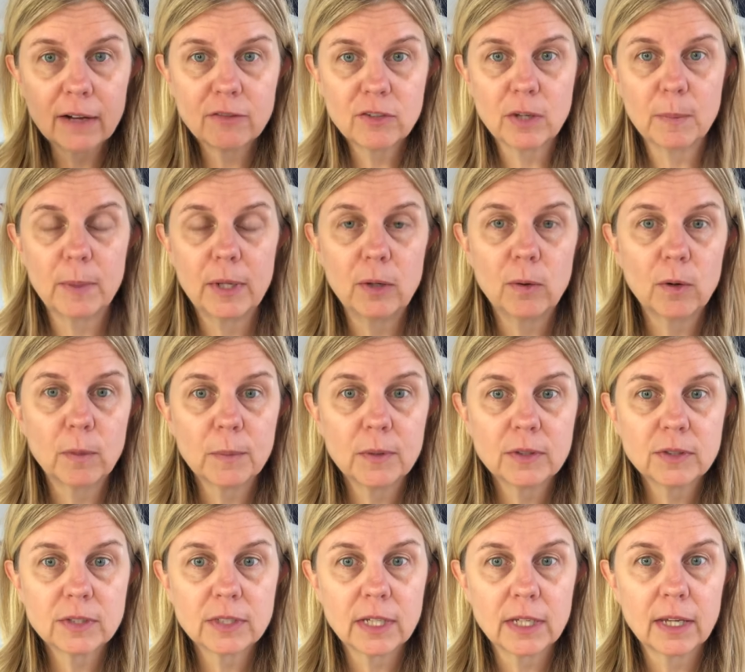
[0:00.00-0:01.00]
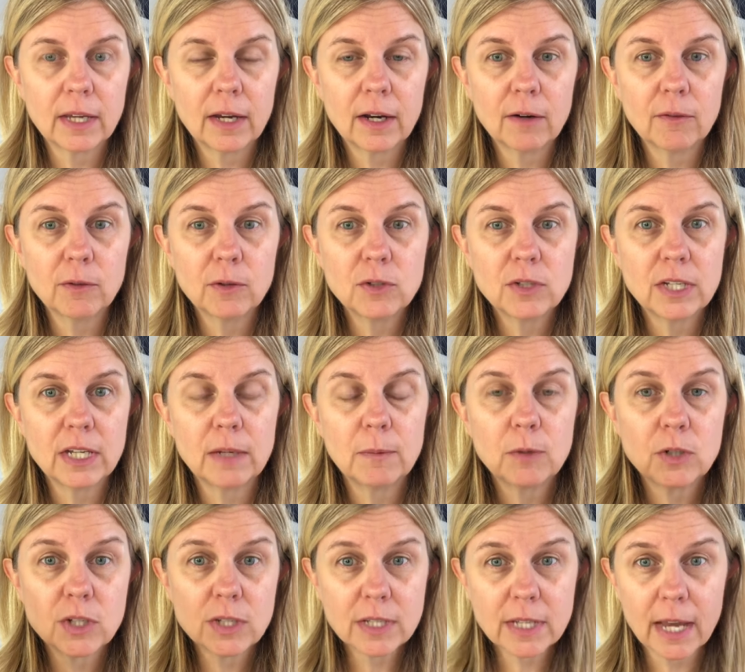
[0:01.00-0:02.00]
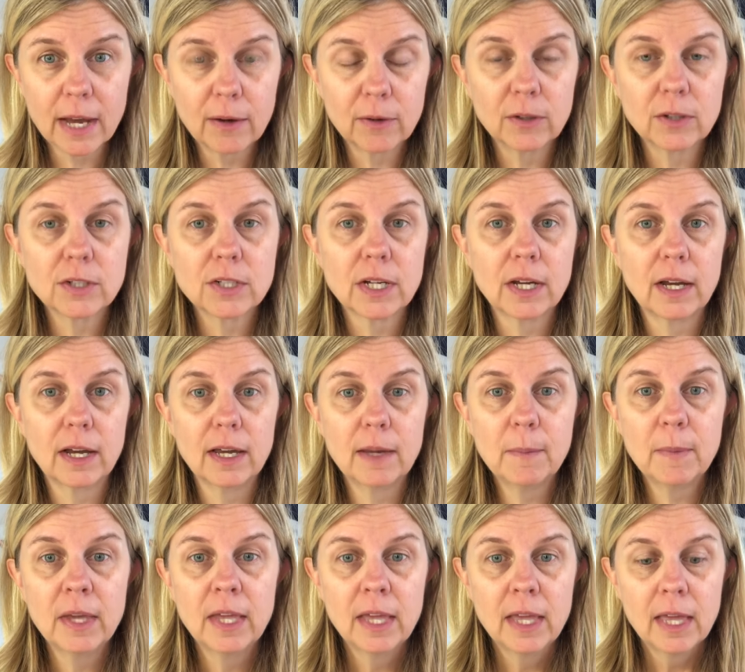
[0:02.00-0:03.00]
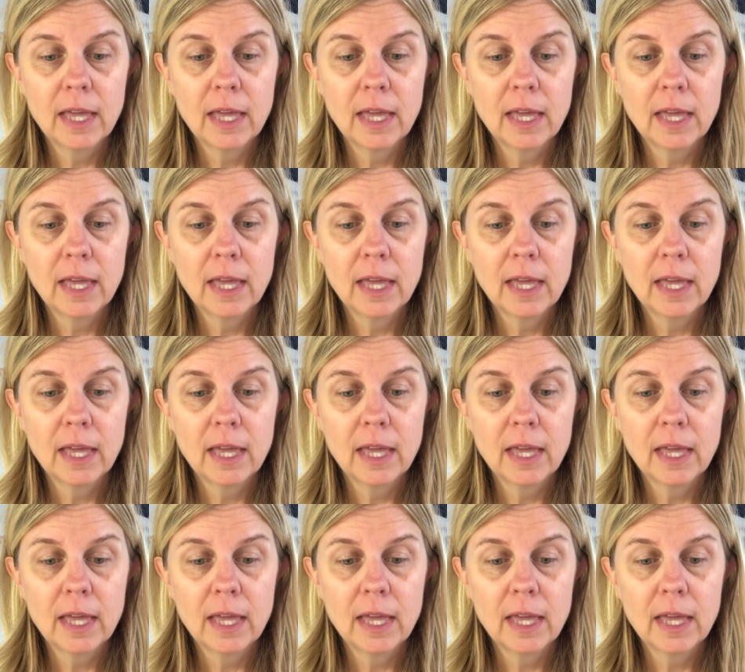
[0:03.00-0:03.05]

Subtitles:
I've done my normal skincare routine, which is counter time.